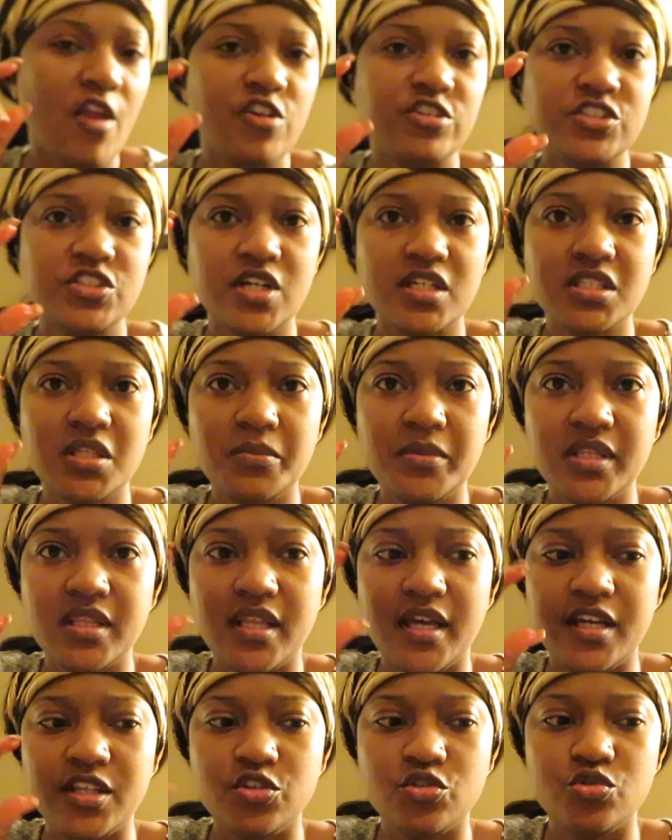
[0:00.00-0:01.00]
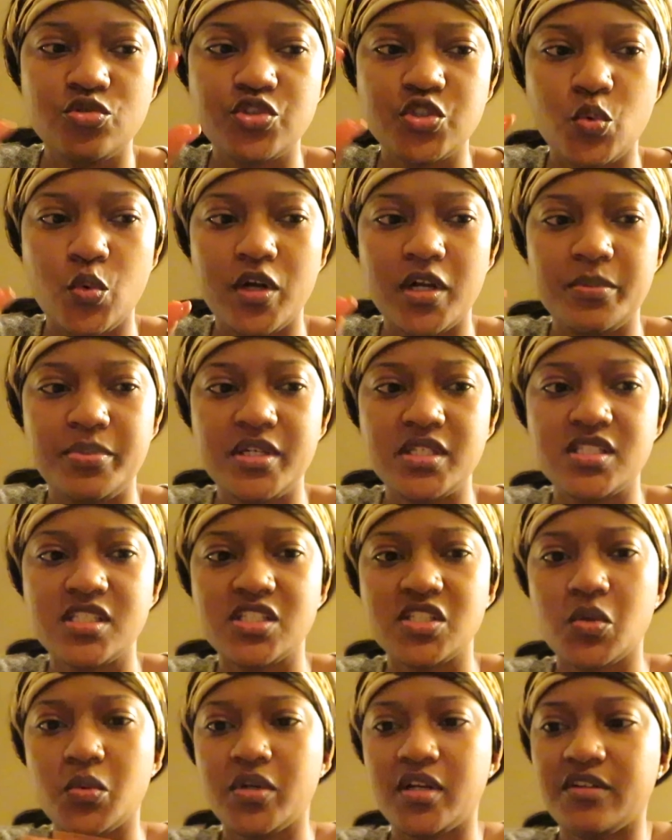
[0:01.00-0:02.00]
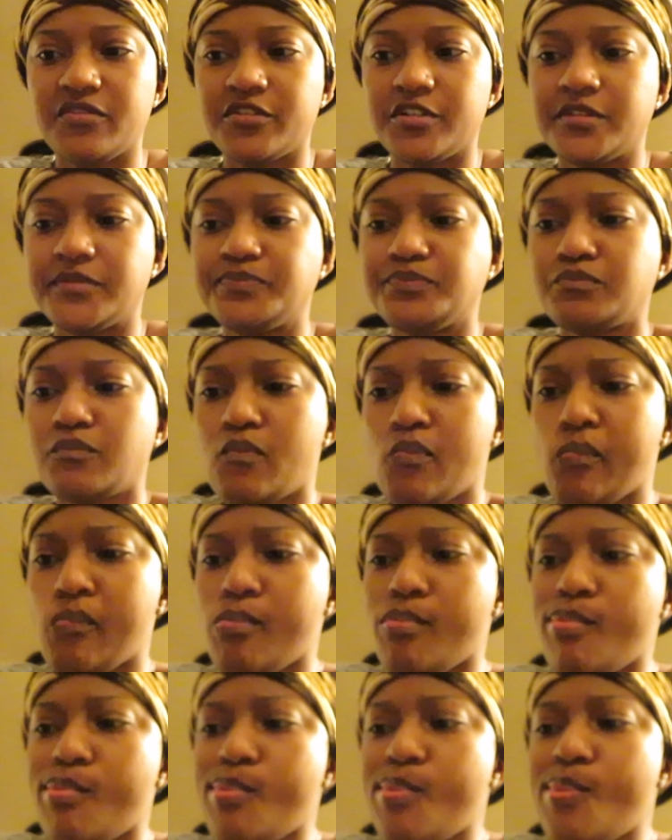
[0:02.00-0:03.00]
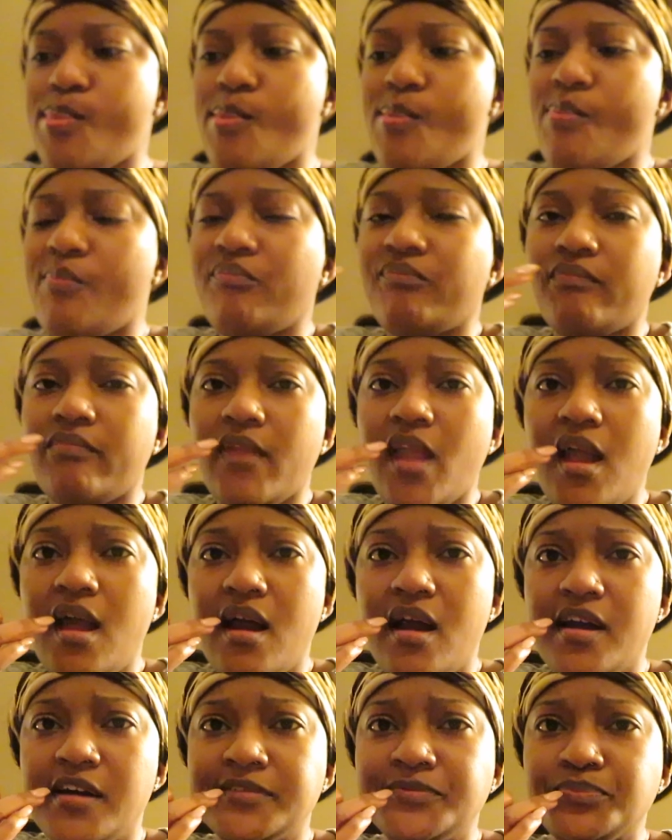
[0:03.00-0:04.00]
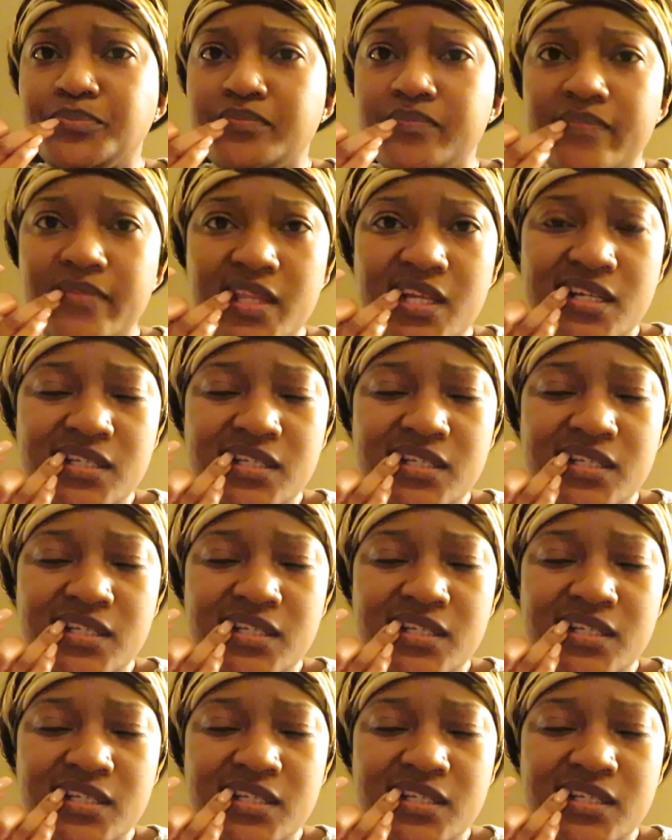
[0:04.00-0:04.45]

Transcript: she cut them in like little square pieces or whatever and um,